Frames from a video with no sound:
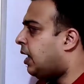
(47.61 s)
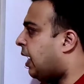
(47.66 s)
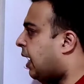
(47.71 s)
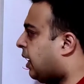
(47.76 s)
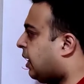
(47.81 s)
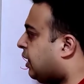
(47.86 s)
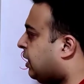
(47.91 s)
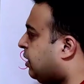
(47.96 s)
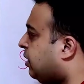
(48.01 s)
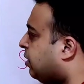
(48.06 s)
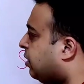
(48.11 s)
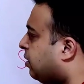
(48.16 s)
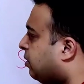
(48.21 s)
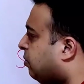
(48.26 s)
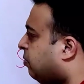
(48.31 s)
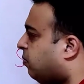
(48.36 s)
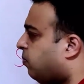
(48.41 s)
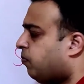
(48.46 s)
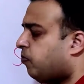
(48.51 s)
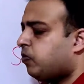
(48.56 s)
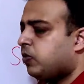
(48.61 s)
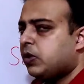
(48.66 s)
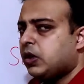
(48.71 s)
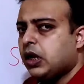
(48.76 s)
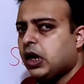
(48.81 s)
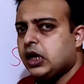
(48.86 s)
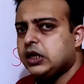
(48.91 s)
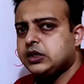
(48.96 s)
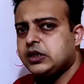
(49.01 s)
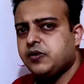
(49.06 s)
and here,
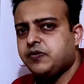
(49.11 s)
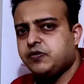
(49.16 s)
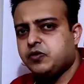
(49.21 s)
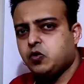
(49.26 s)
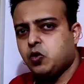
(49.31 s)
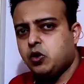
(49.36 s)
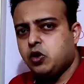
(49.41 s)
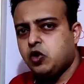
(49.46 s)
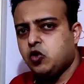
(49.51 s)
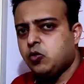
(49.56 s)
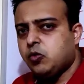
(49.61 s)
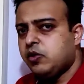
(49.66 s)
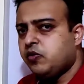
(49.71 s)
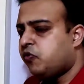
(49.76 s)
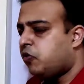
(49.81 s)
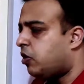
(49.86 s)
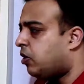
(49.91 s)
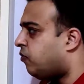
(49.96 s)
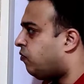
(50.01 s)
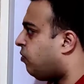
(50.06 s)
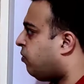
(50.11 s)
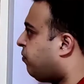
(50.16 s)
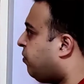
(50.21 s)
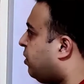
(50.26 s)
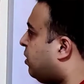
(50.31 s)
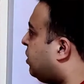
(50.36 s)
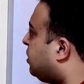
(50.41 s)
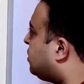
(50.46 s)
as I have told you before, we will